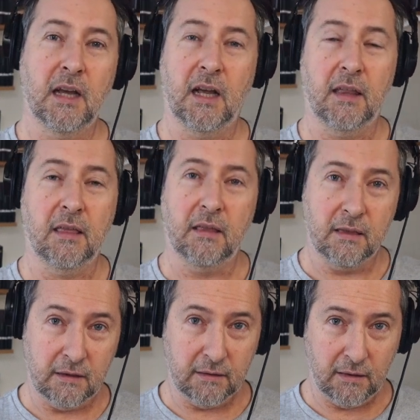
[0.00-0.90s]
Uh,
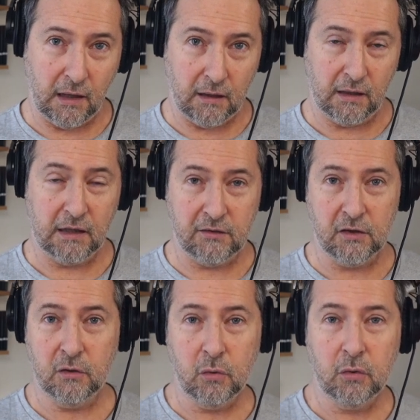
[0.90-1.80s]
that
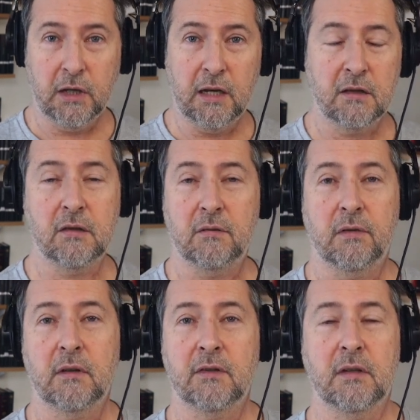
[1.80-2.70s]
isn't law yet, so
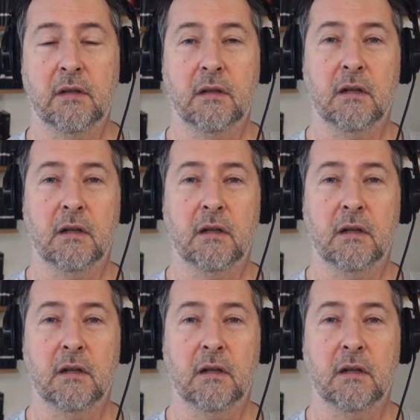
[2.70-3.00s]
far as I,